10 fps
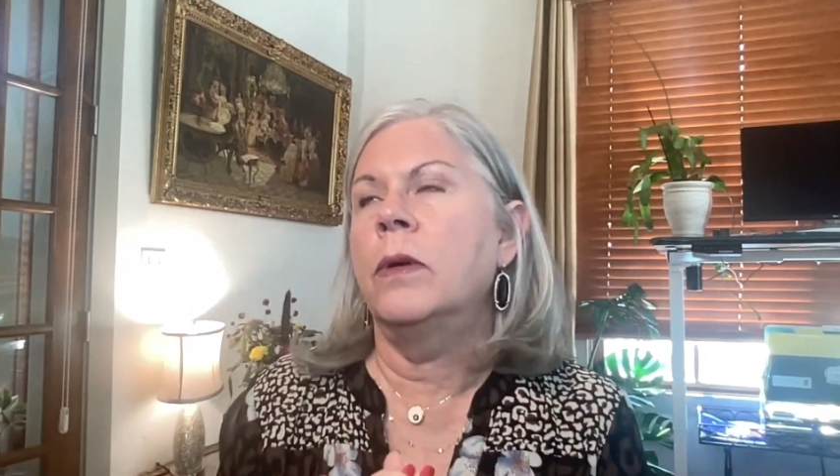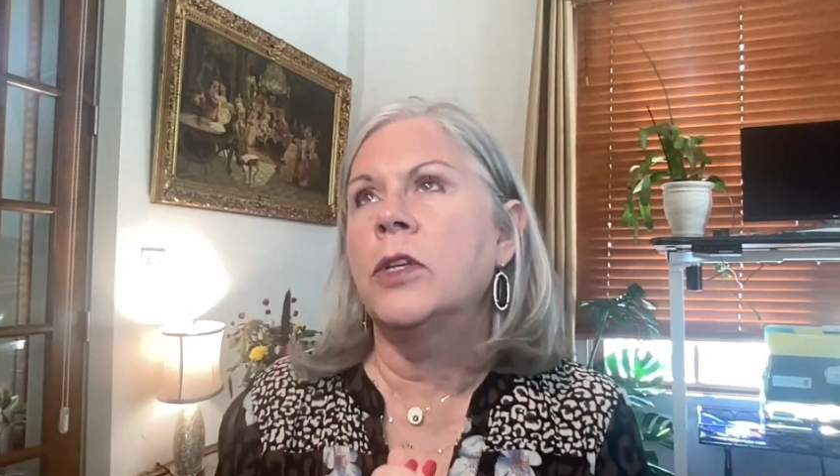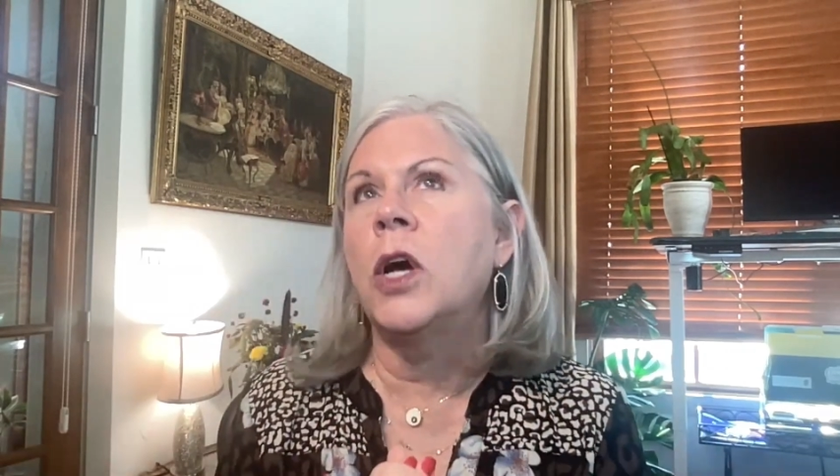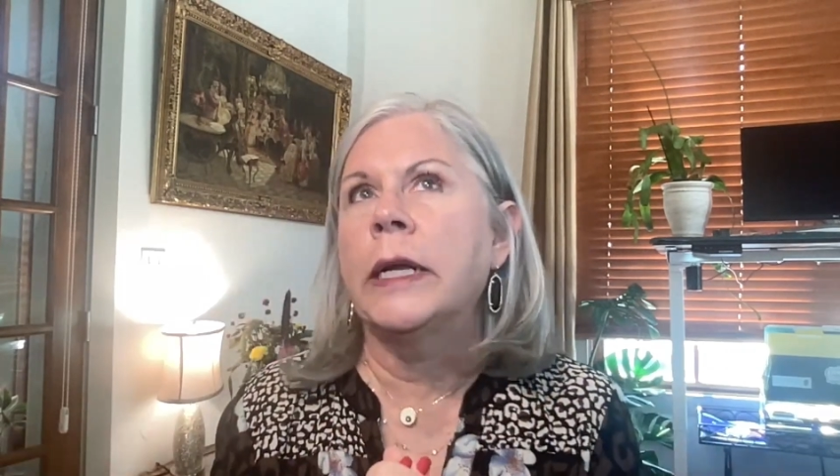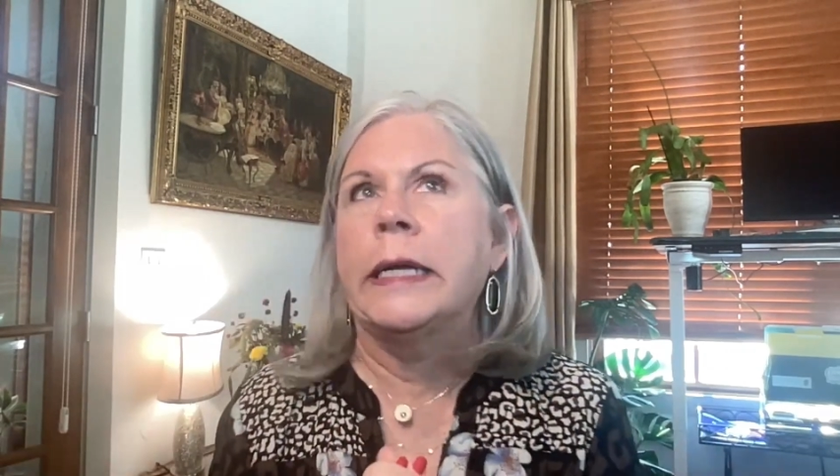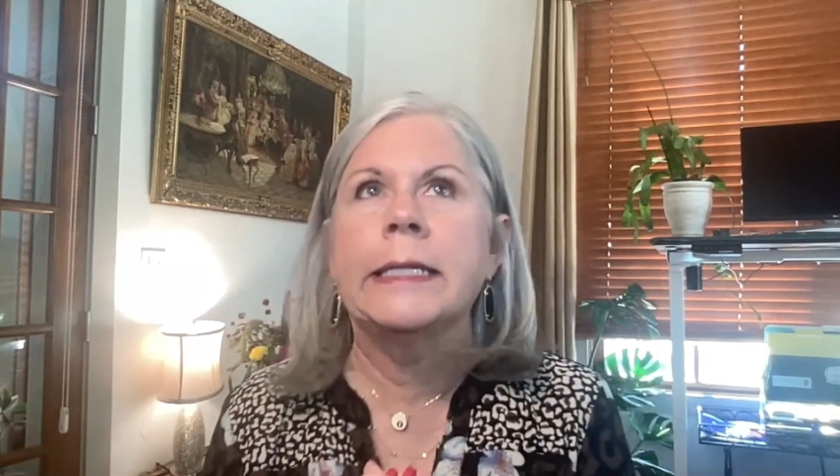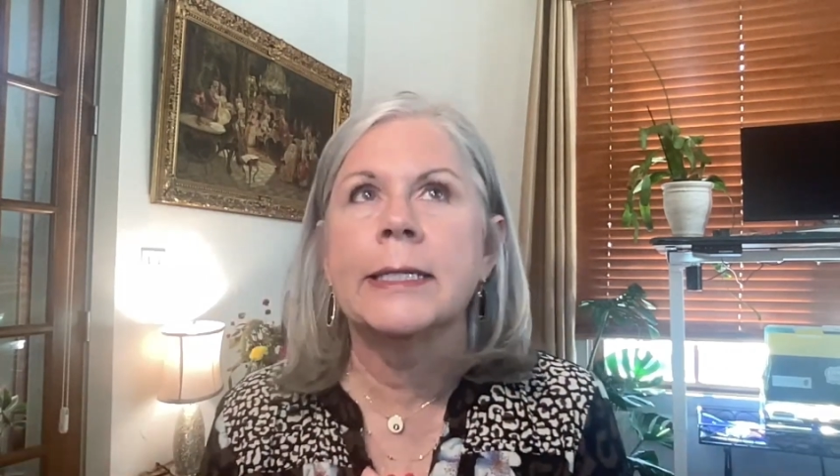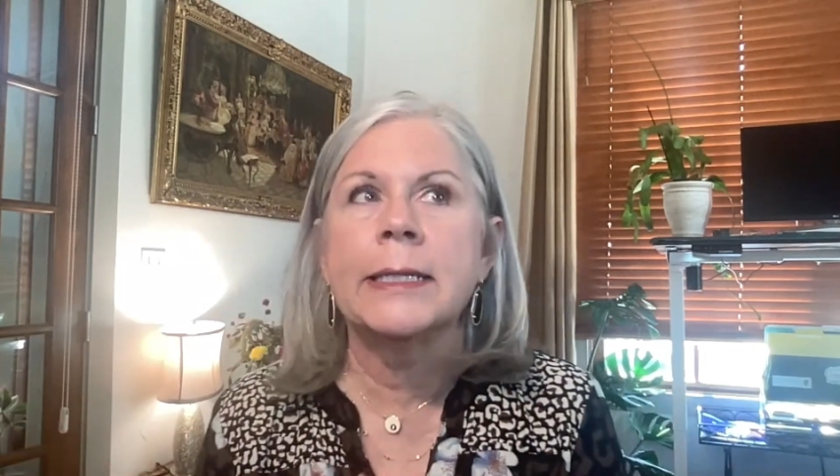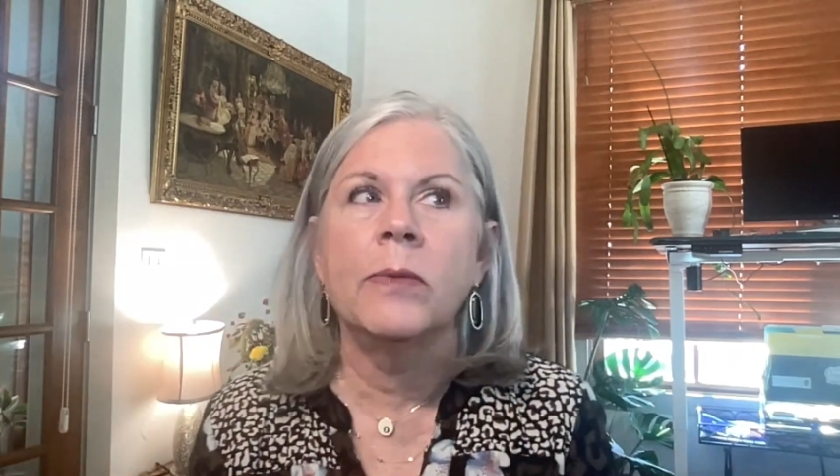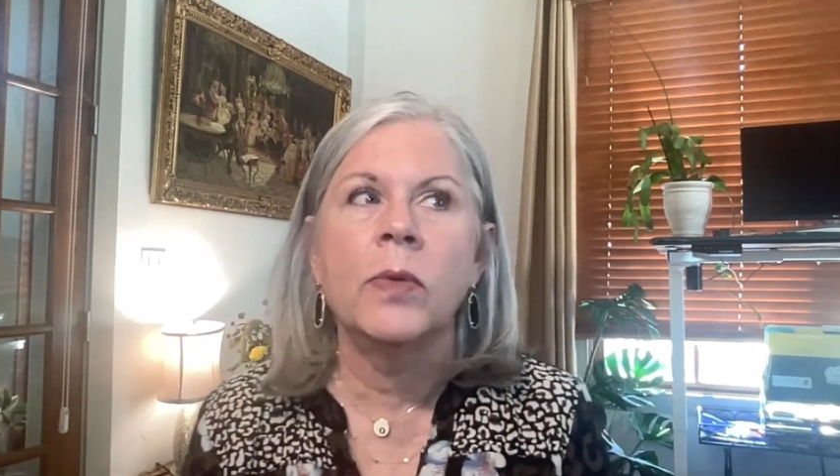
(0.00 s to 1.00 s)
talking to
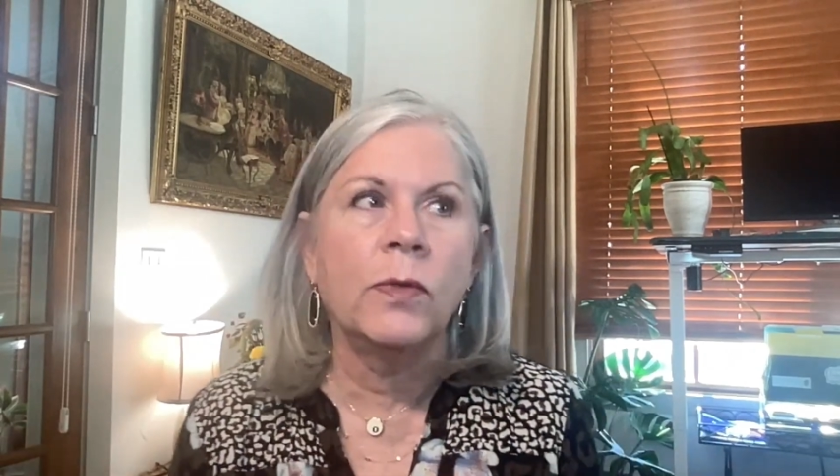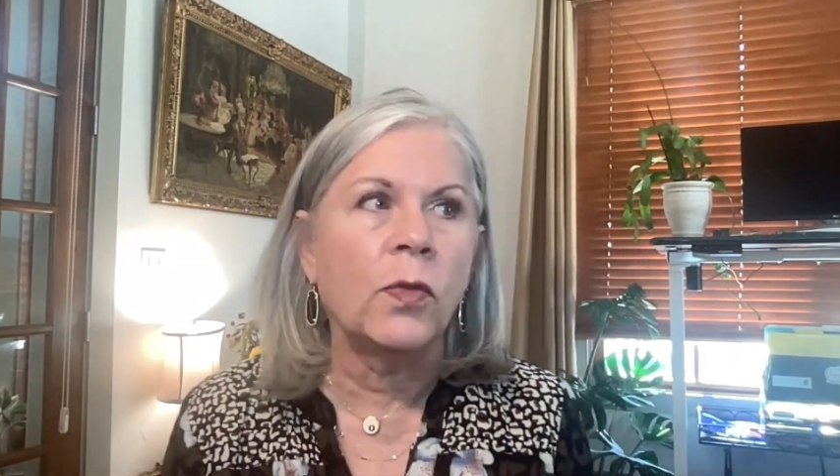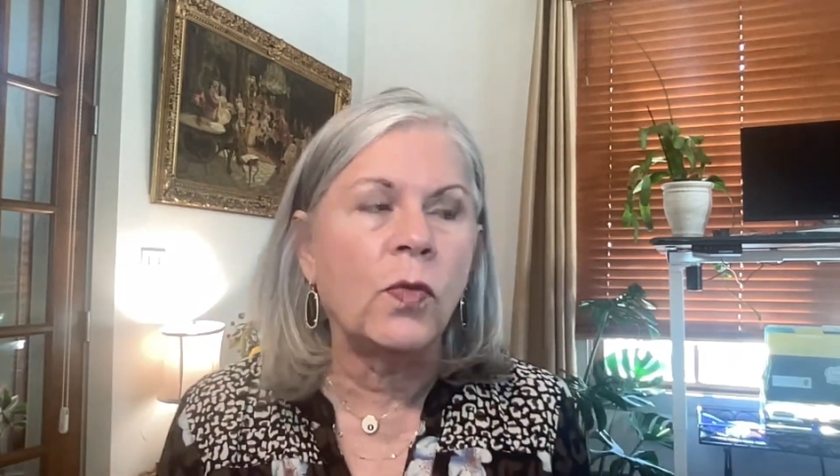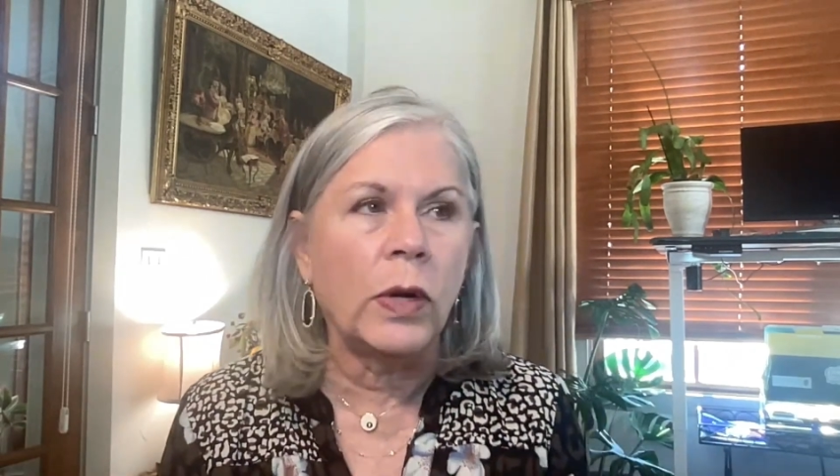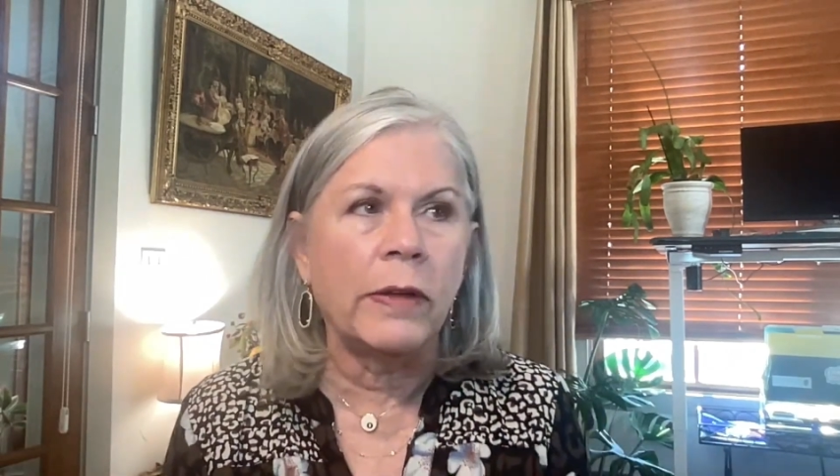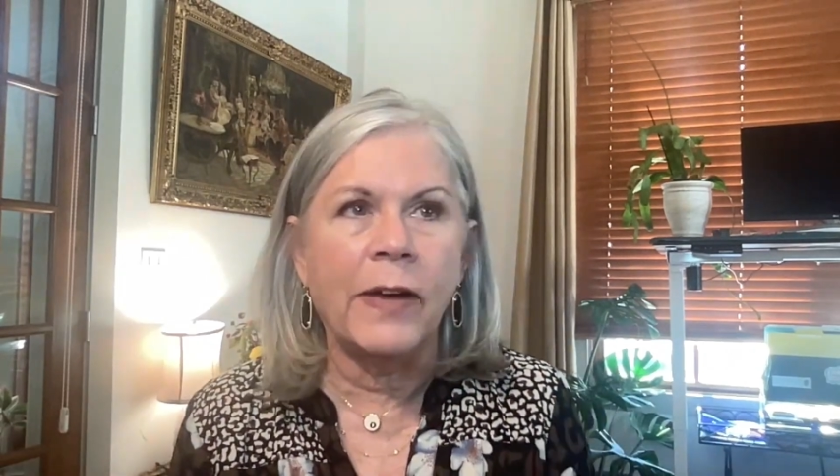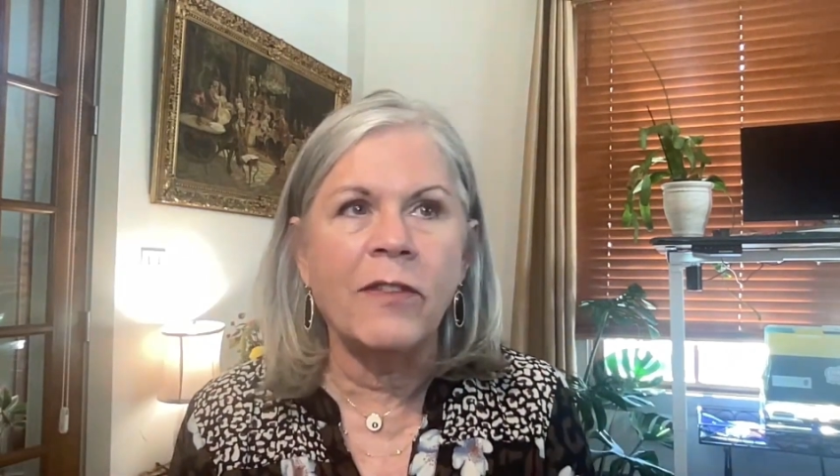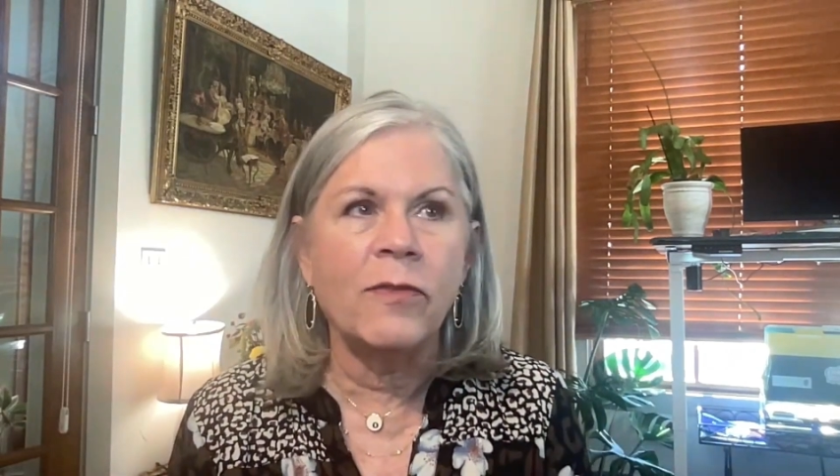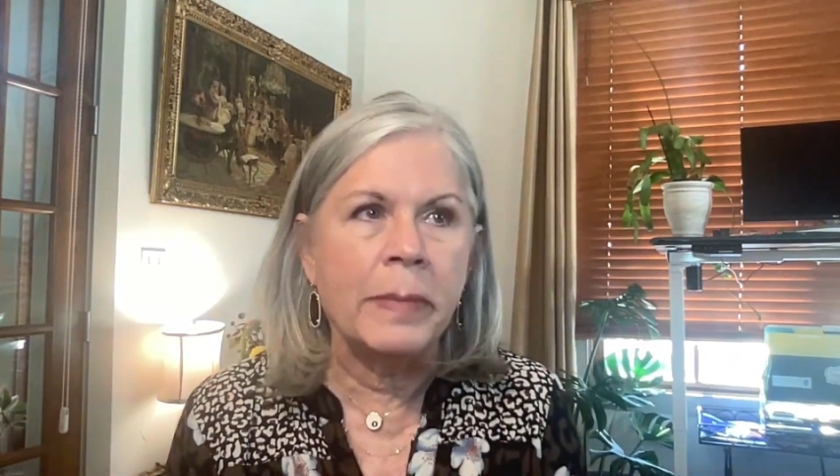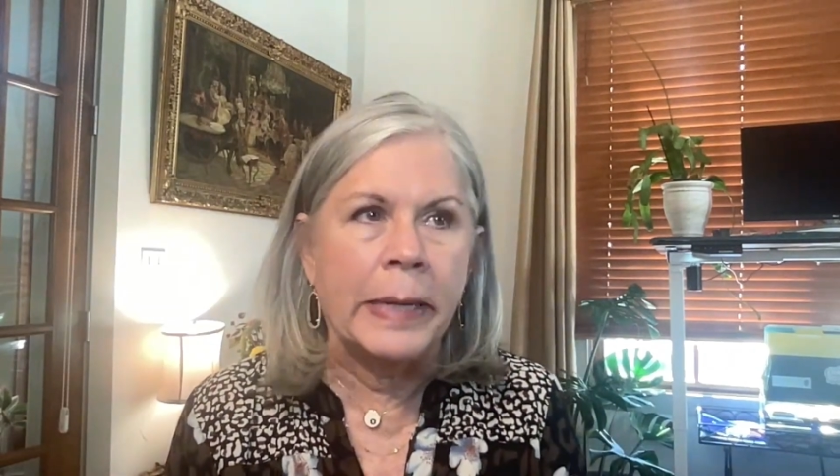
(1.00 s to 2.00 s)
someone for
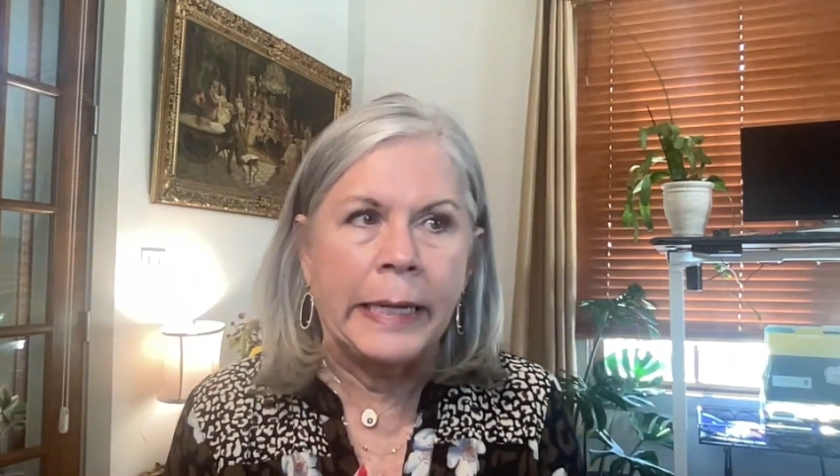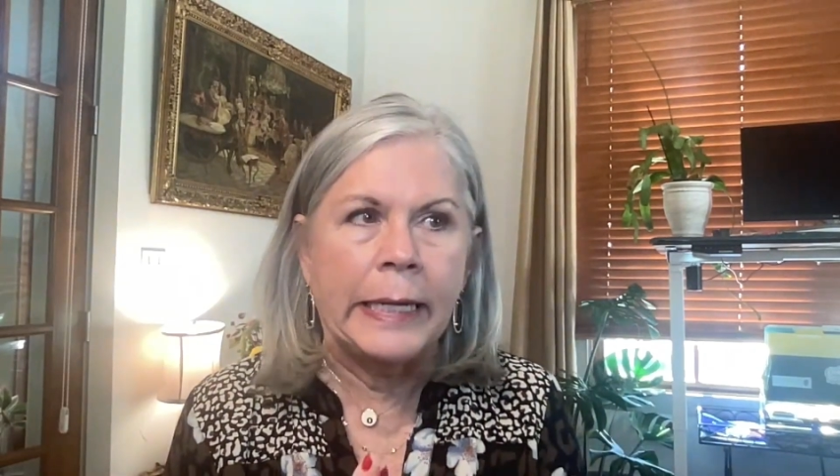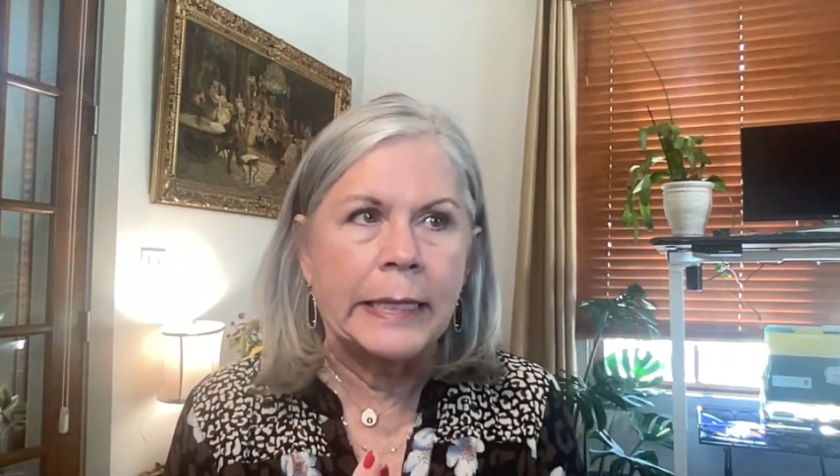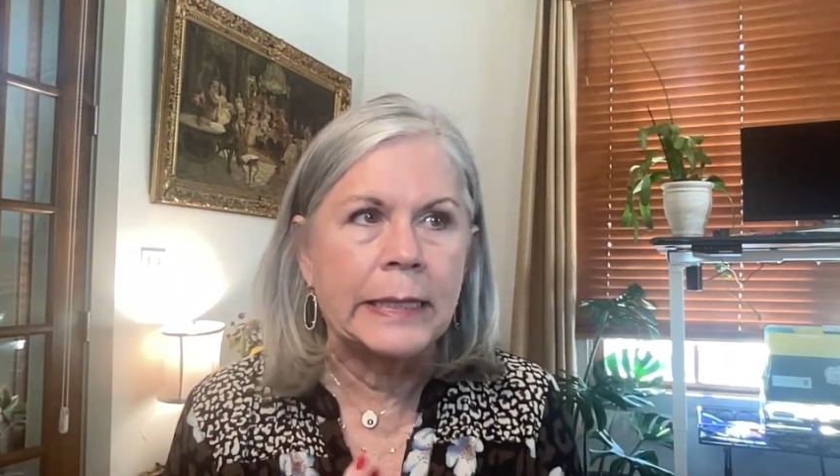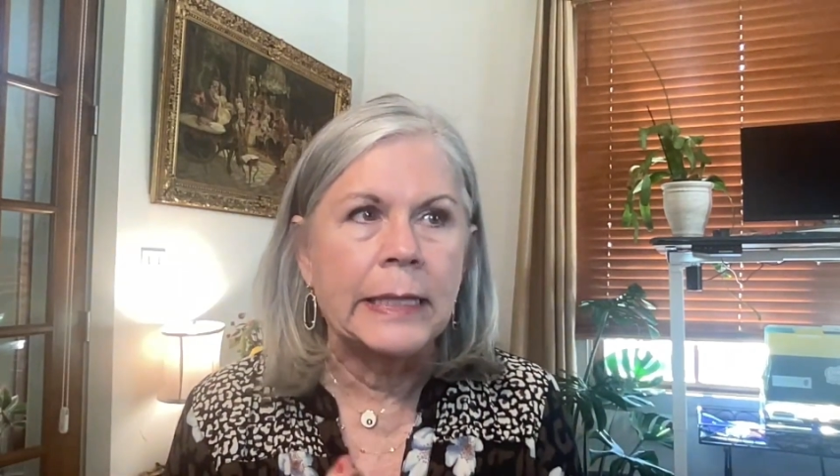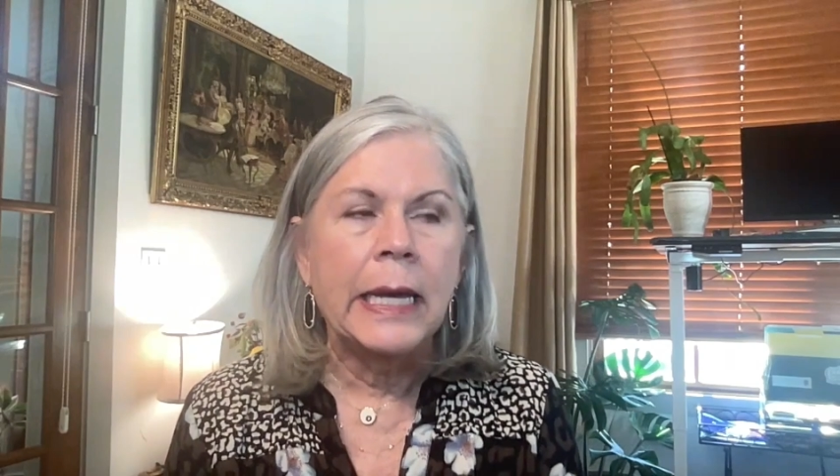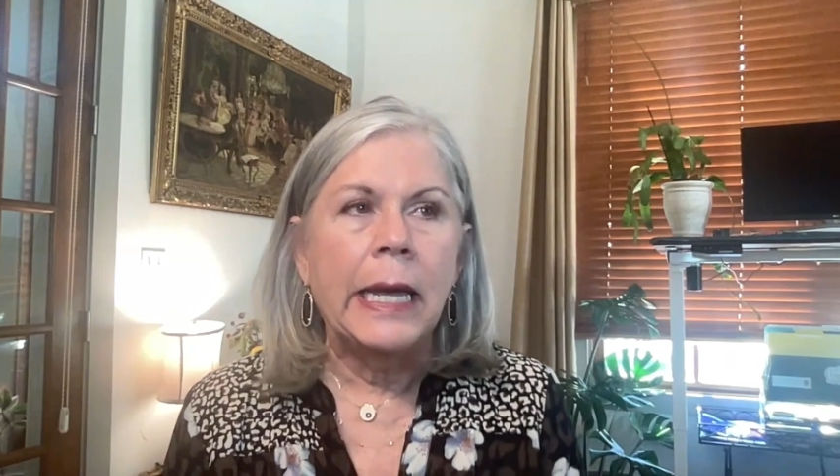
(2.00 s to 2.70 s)
45 minutes.